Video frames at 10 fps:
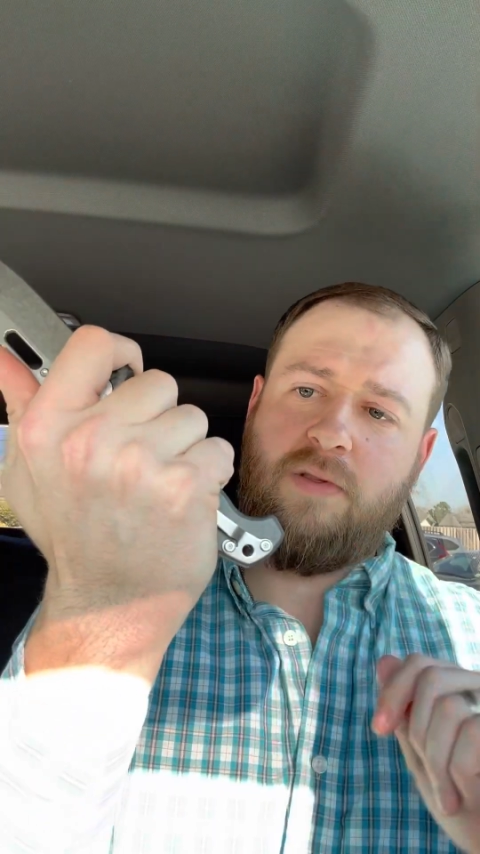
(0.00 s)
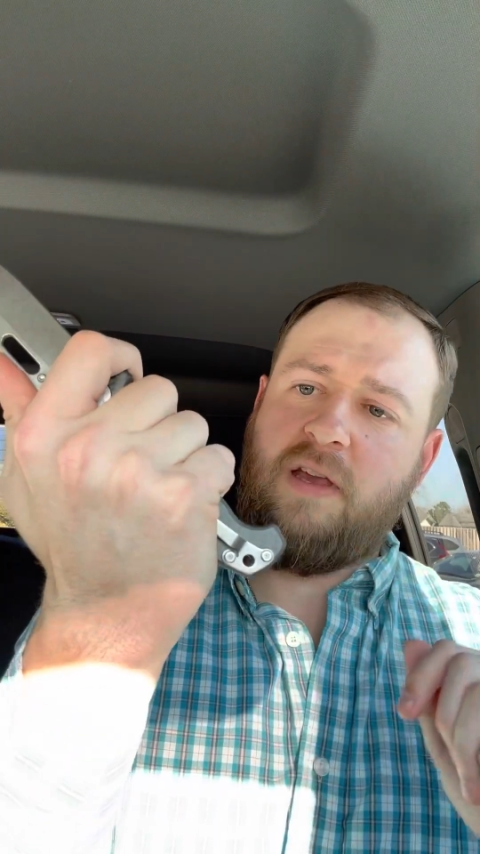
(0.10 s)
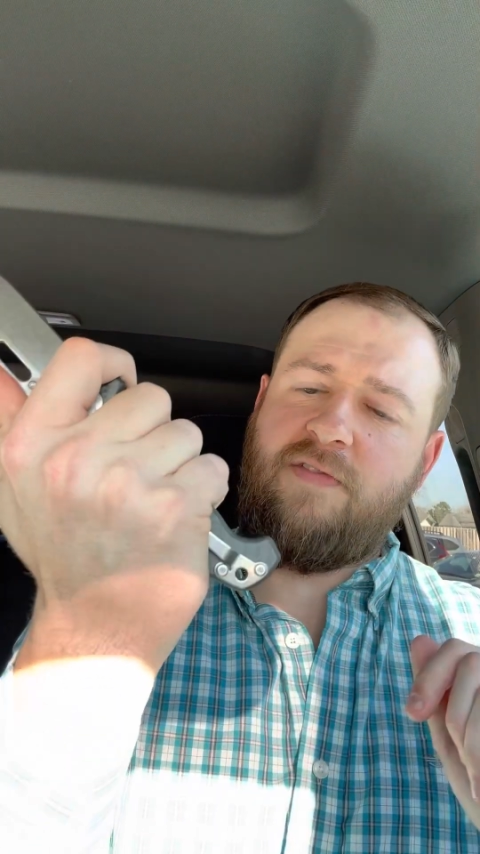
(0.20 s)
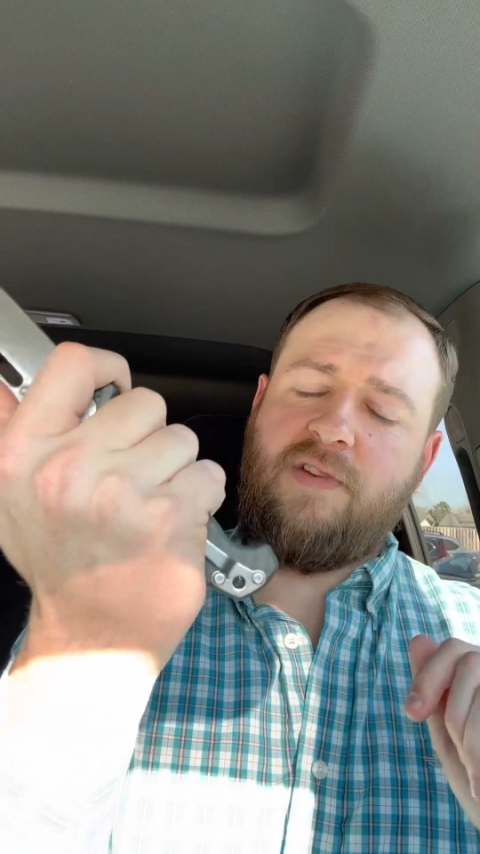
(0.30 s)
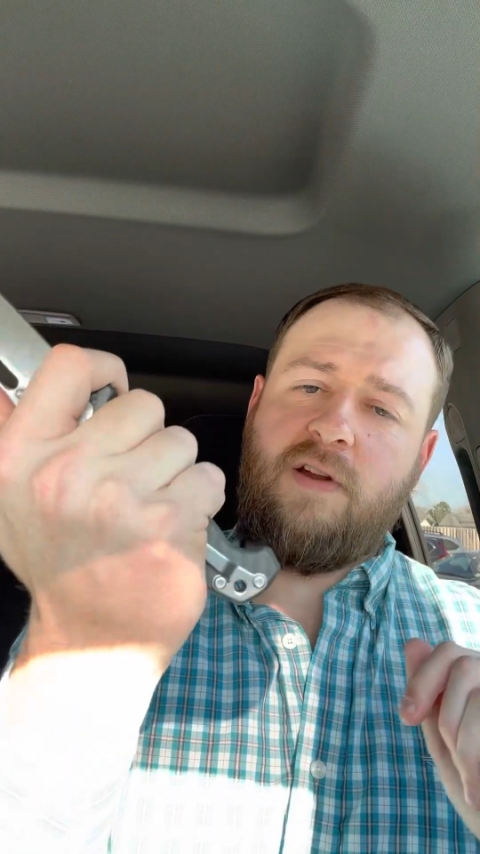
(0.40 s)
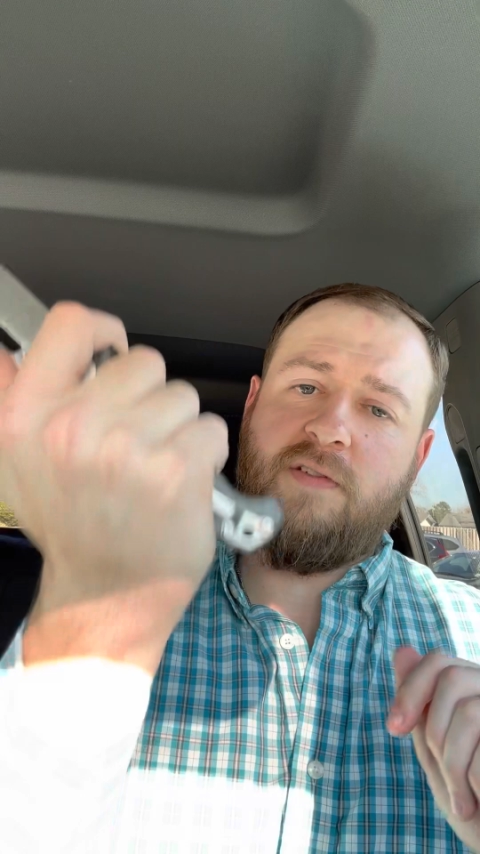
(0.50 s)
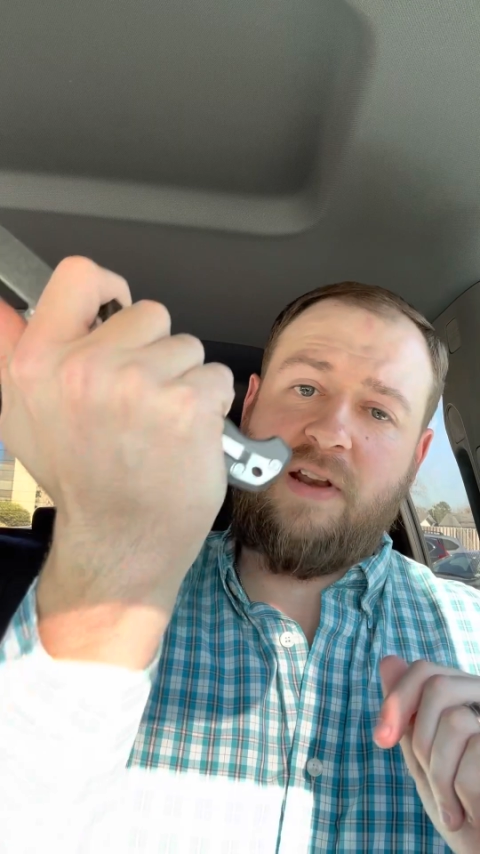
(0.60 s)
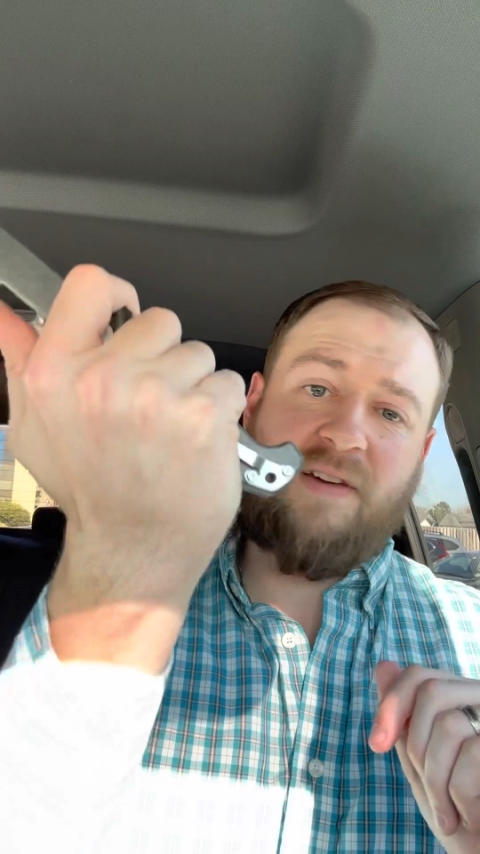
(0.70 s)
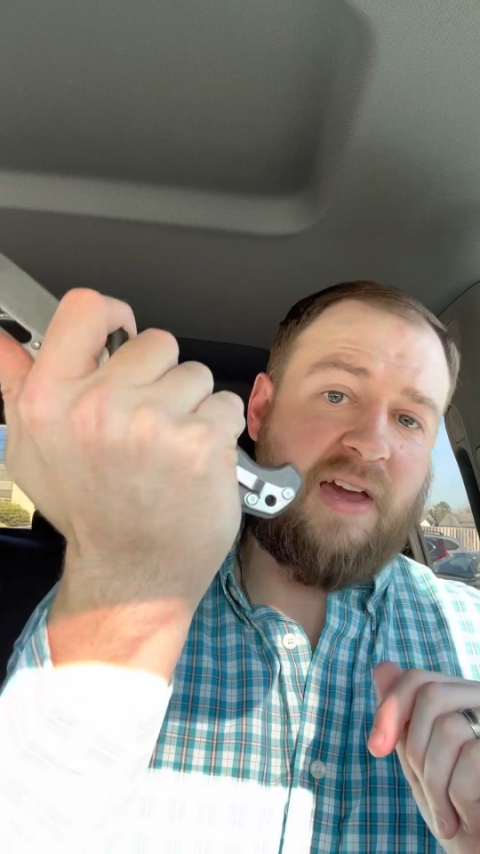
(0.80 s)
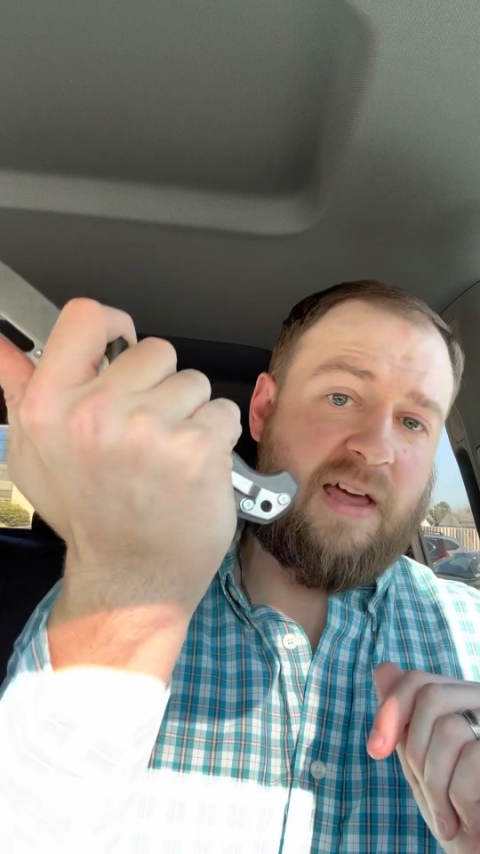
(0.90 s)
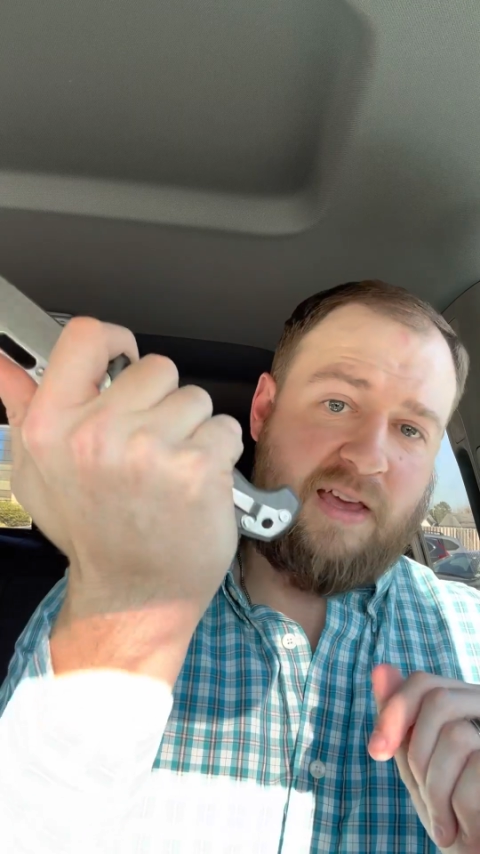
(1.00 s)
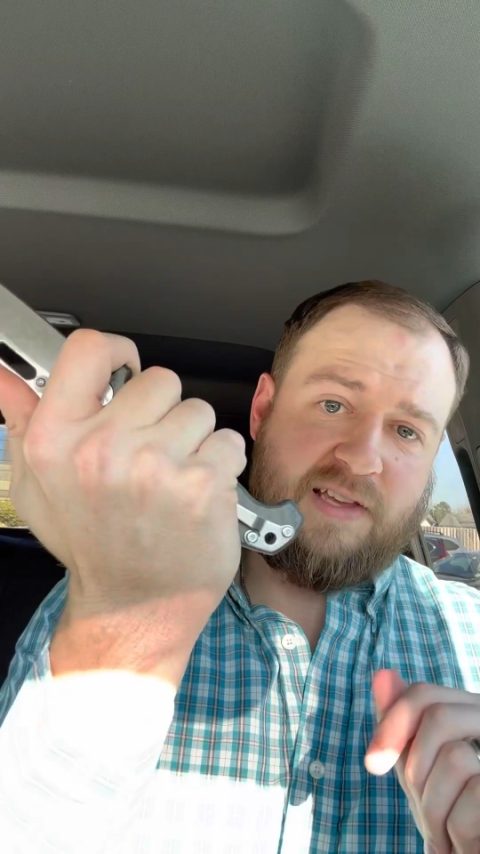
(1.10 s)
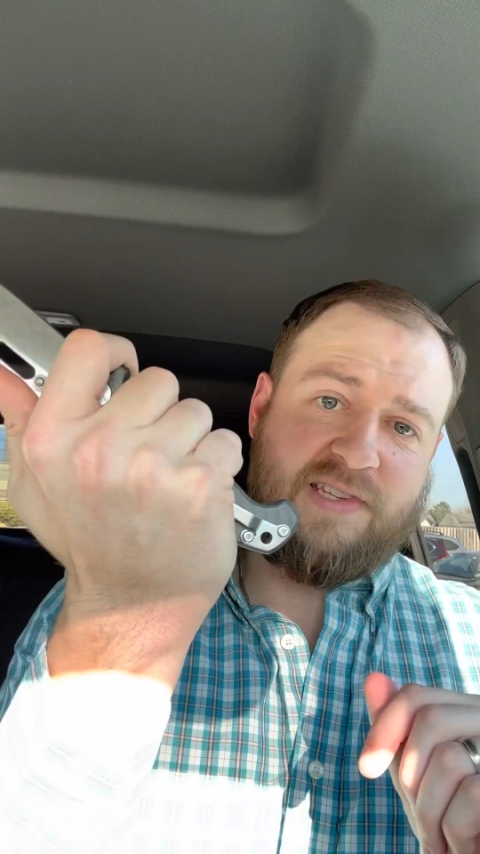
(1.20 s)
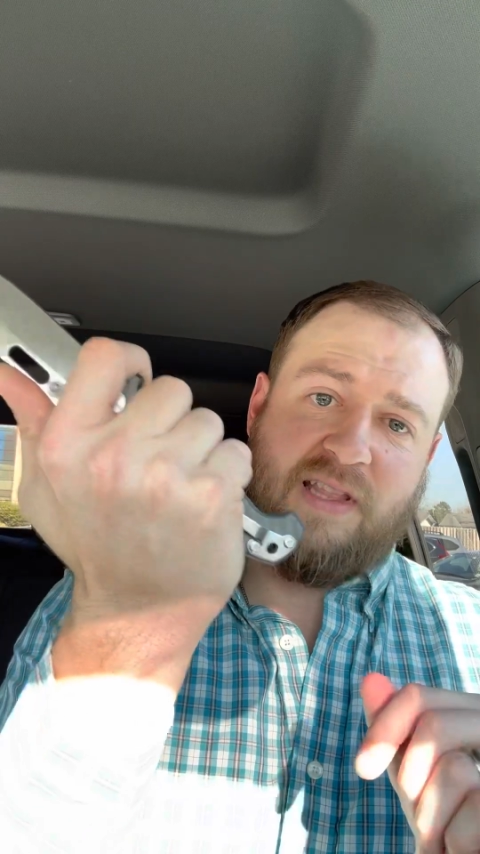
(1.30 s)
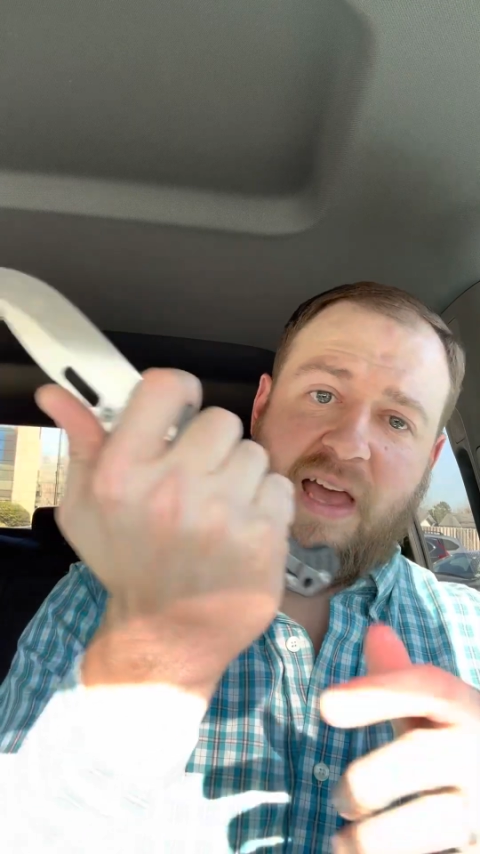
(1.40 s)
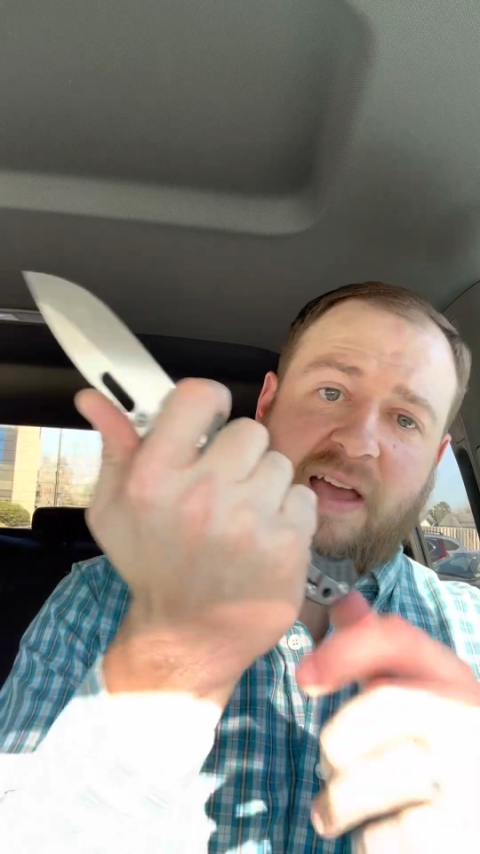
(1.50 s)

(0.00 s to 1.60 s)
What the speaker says: left over, and I've got, like I said,